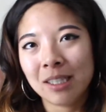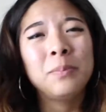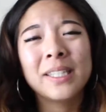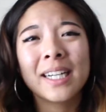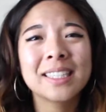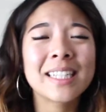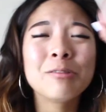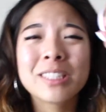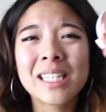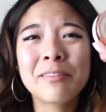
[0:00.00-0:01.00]
Because I
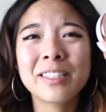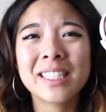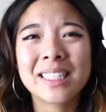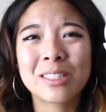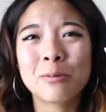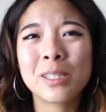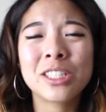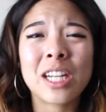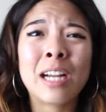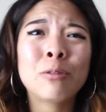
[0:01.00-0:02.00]
was loving this so
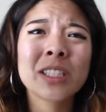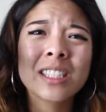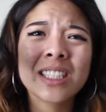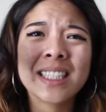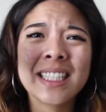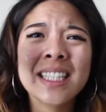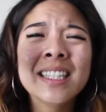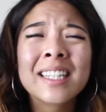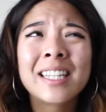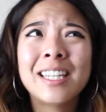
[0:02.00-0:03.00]
much, I wanted to see
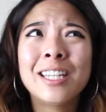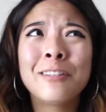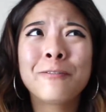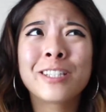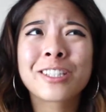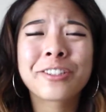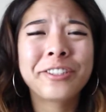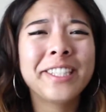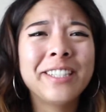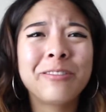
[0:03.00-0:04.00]
if the
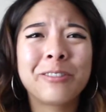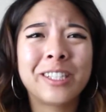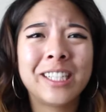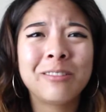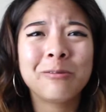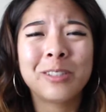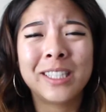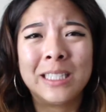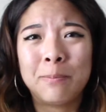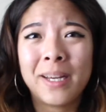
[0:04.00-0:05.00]
Korean one
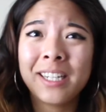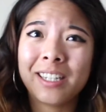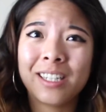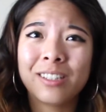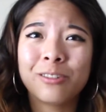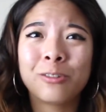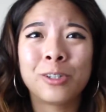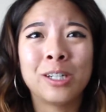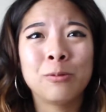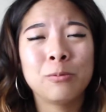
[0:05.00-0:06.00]
was better
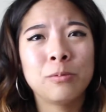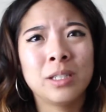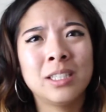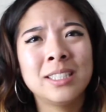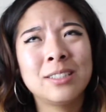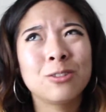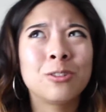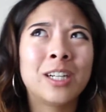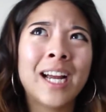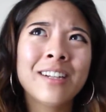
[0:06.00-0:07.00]
or worse,
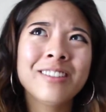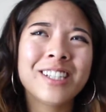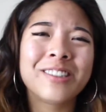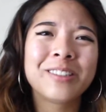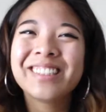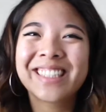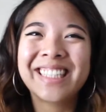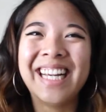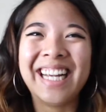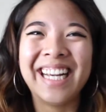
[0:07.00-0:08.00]
or I don't know. You'll
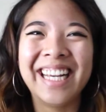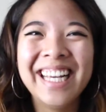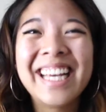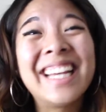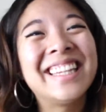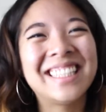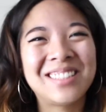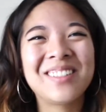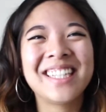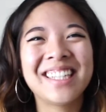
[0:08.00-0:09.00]
see in
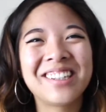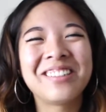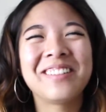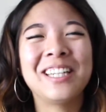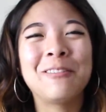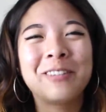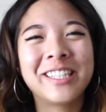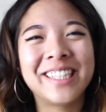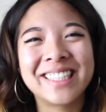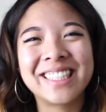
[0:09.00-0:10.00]
this video if
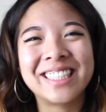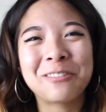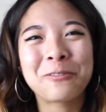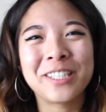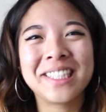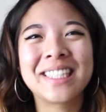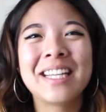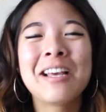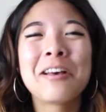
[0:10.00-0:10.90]
there is a difference.